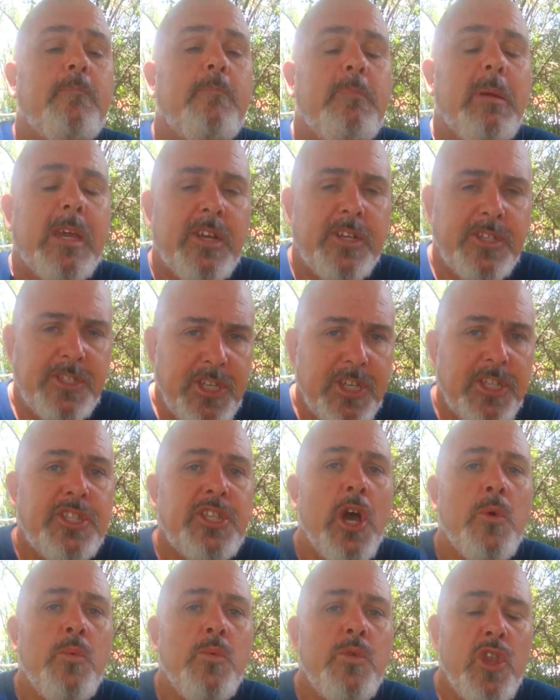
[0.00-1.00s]
Because you
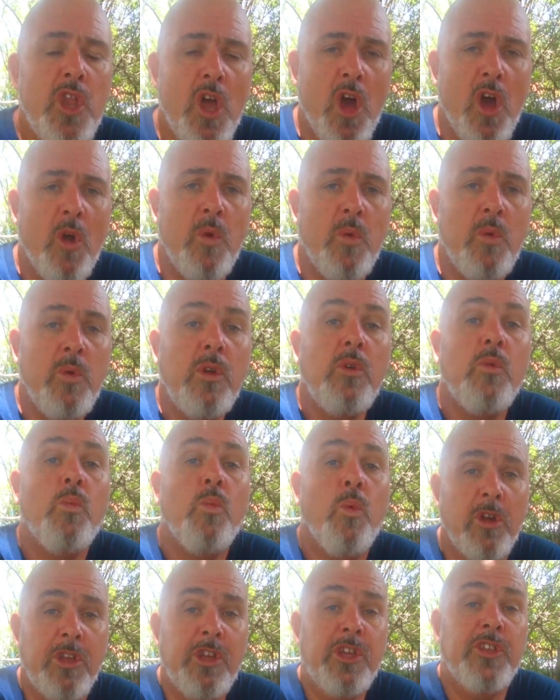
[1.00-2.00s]
don't know
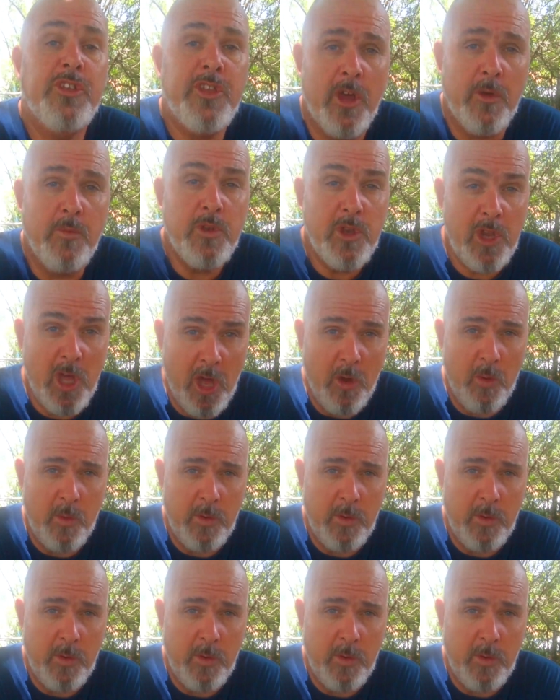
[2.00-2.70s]
what you don't know.